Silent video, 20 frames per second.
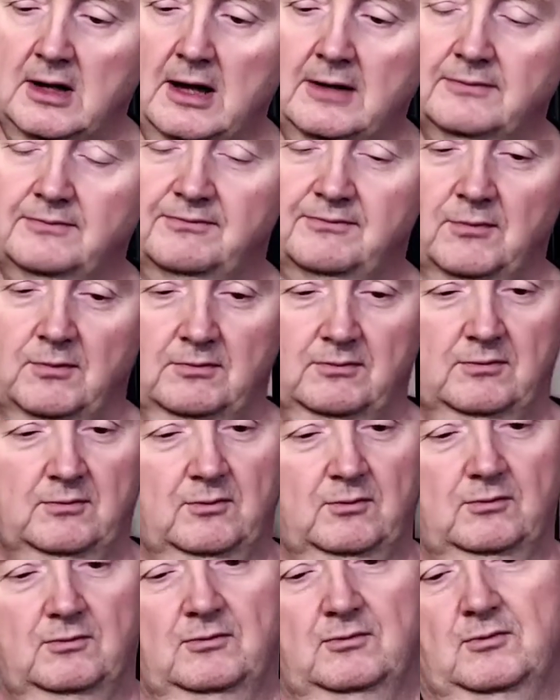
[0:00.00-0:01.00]
I
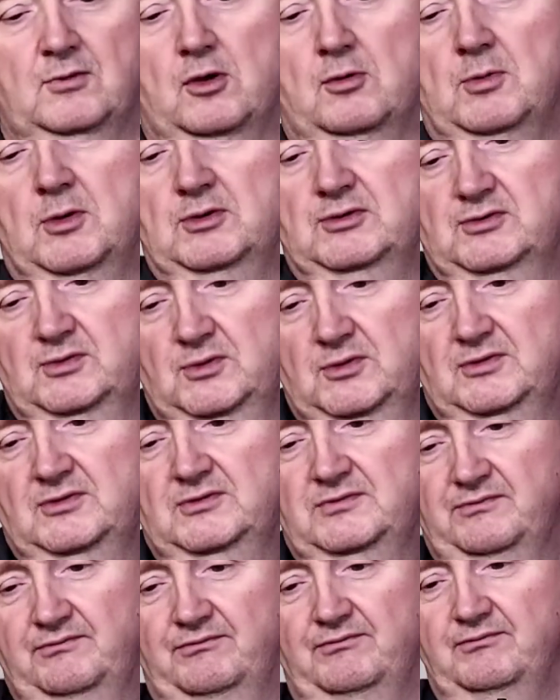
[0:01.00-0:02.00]
almost
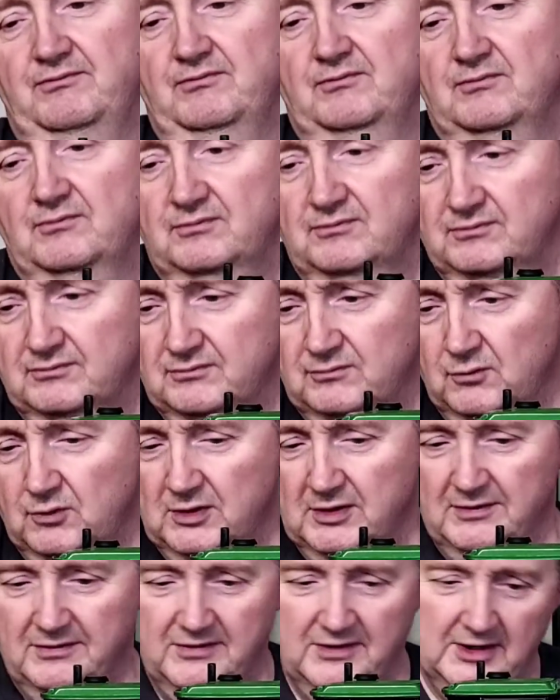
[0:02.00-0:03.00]
would
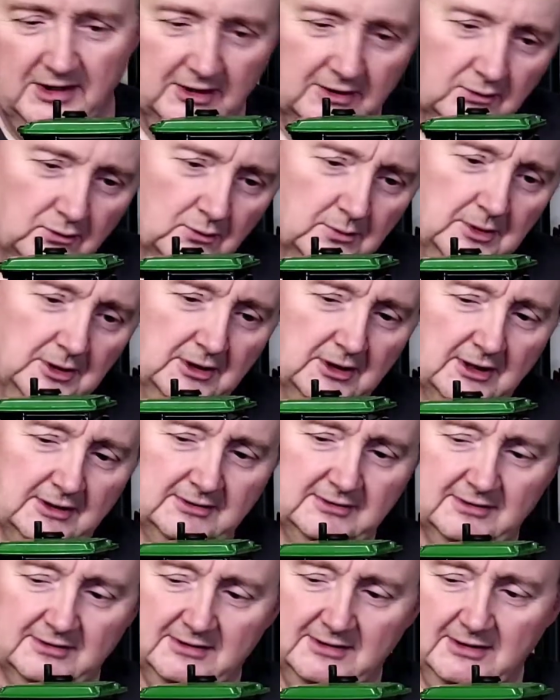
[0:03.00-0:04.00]
want to think it would be
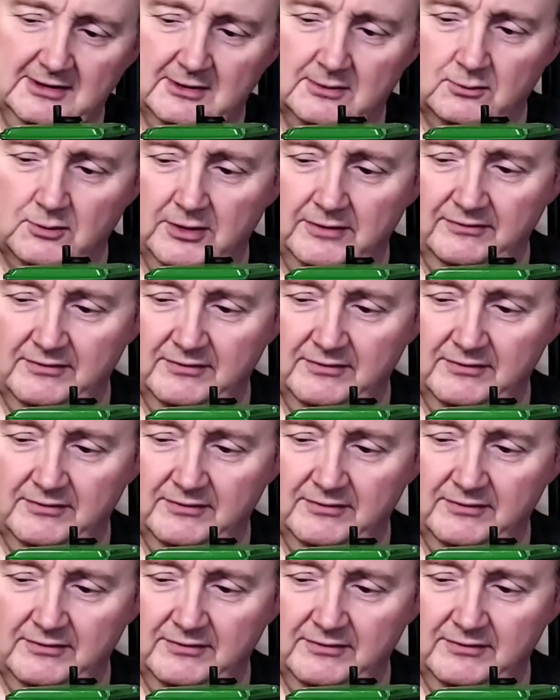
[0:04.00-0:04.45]
nice to see them